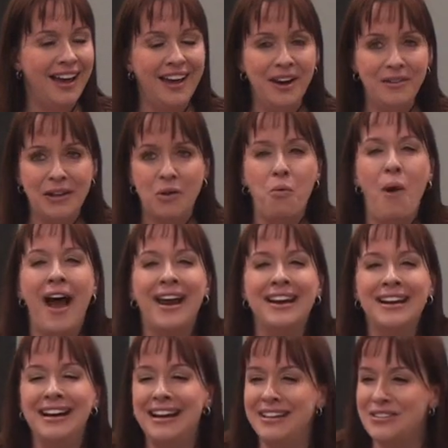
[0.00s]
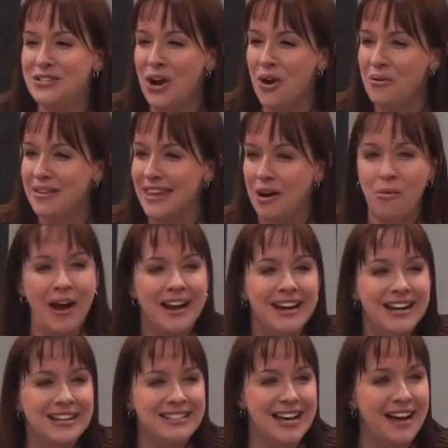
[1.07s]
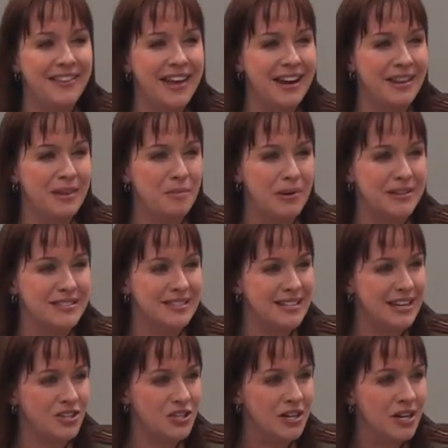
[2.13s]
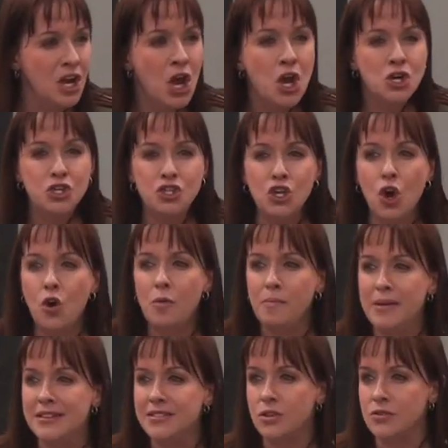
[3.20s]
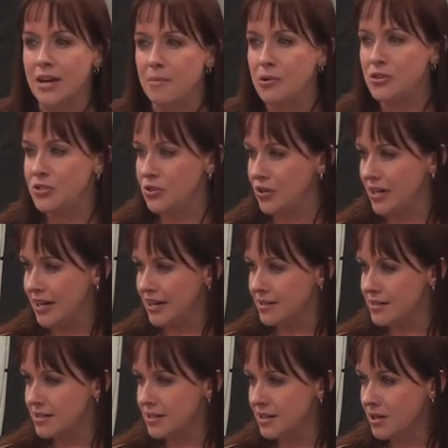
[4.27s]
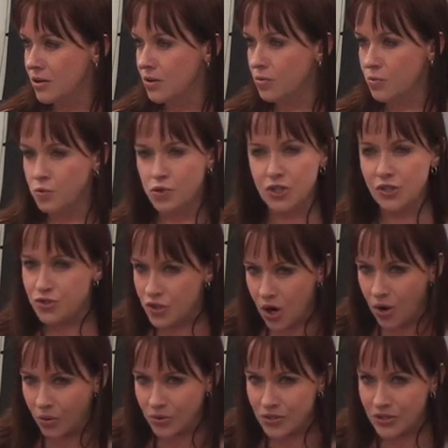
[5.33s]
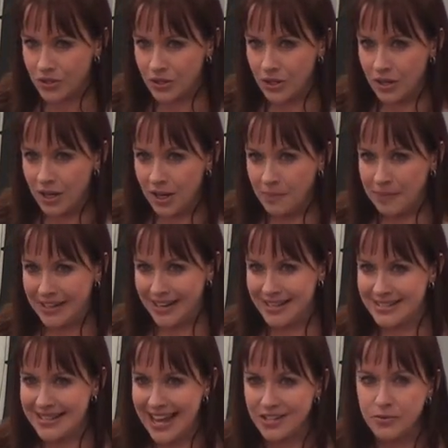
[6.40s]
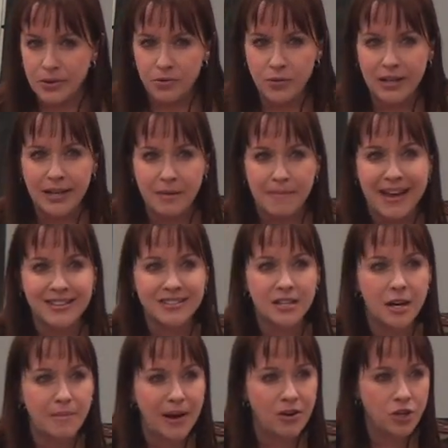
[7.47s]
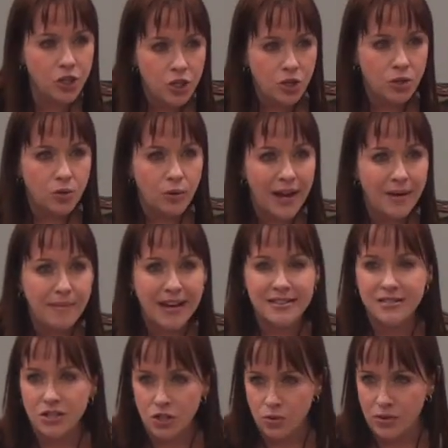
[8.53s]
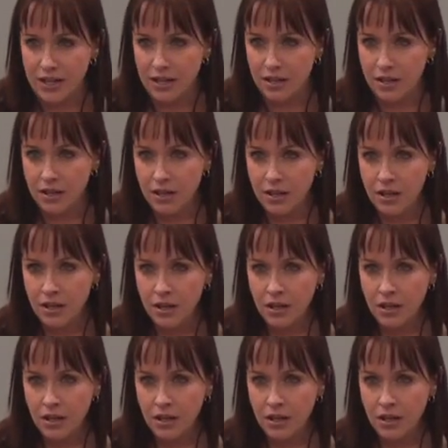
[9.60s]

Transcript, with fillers: And I'm like, why didn't he start with that? Why didn't he tell that in the presentation? Don't miss those opportunities. Just don't. Because that's what really makes it about you and makes it unique